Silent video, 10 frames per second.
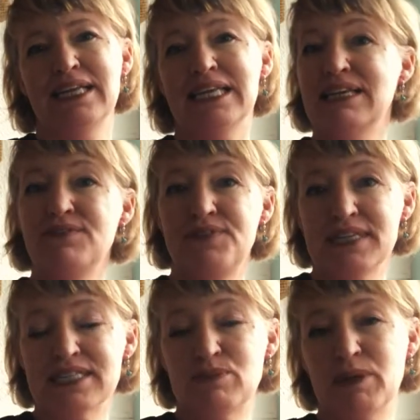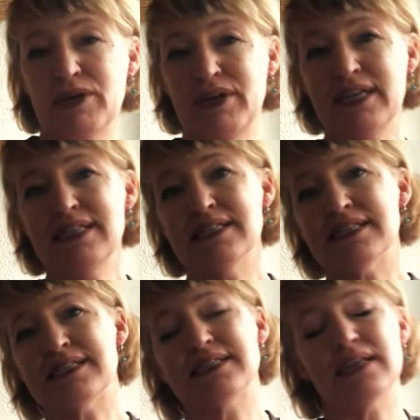lived
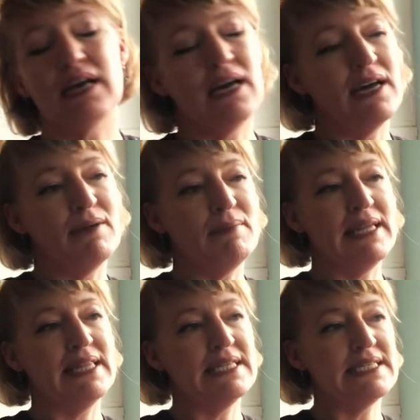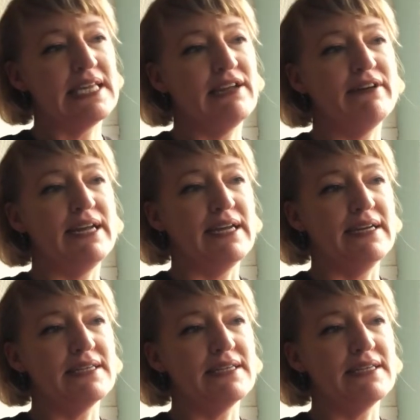experience in this area.